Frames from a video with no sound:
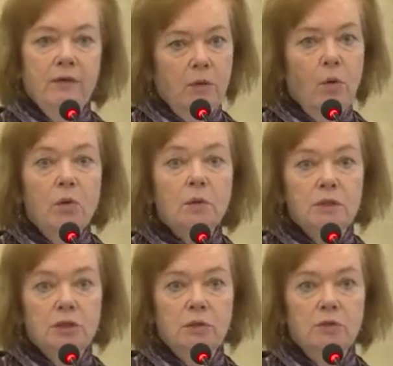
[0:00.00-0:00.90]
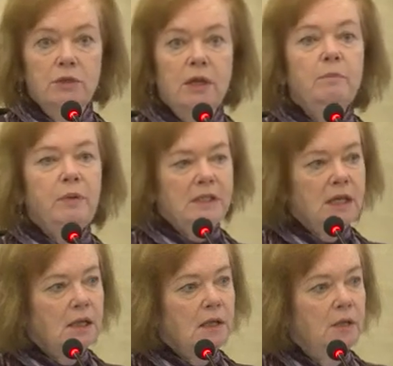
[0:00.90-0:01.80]
all the children, and in
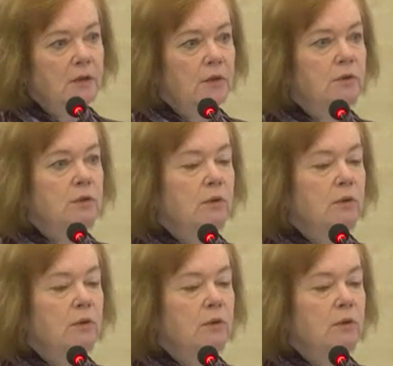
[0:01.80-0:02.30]
particular those